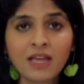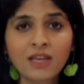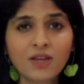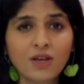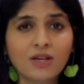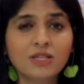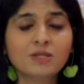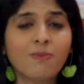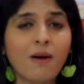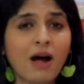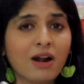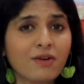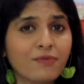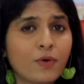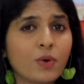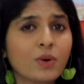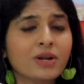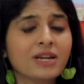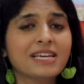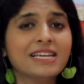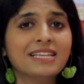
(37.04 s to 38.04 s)
your
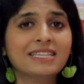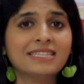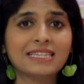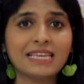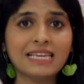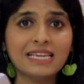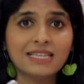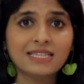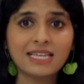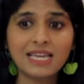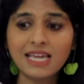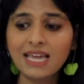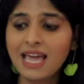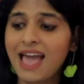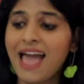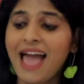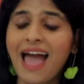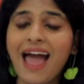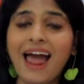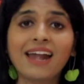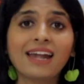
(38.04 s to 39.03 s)
smartphone is
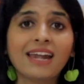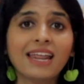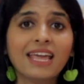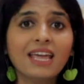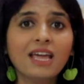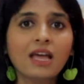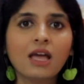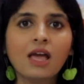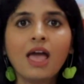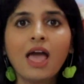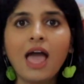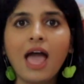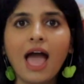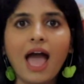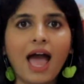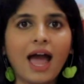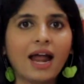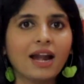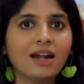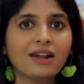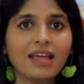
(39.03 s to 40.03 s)
easy, handy,
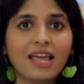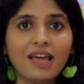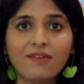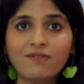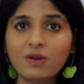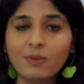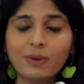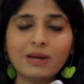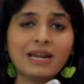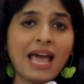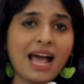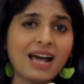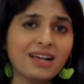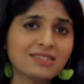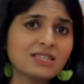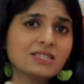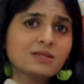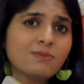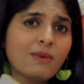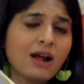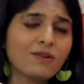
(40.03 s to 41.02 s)
and everyone has
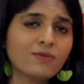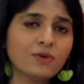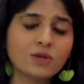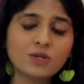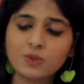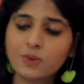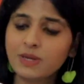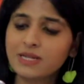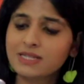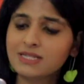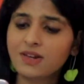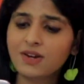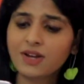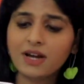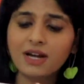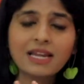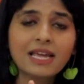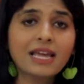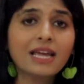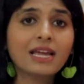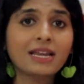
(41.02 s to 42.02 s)
a smartphone, so it's a
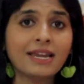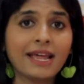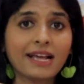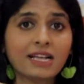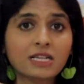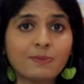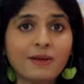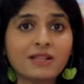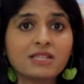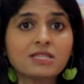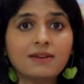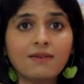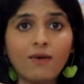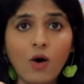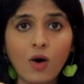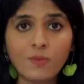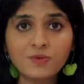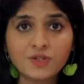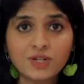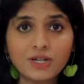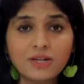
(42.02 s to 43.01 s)
really inexpensive
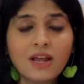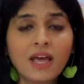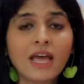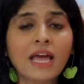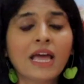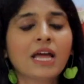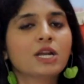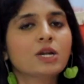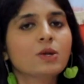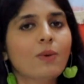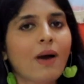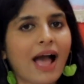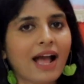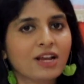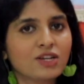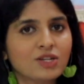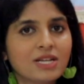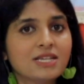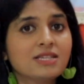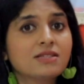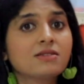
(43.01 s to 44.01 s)
option to
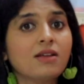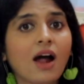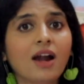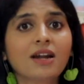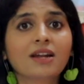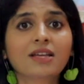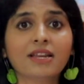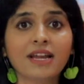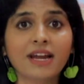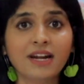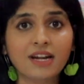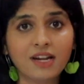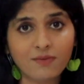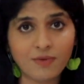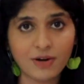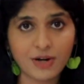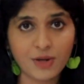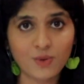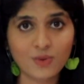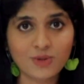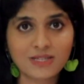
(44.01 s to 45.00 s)
actually start creating
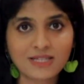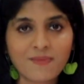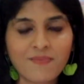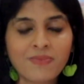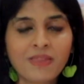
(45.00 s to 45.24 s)
videos.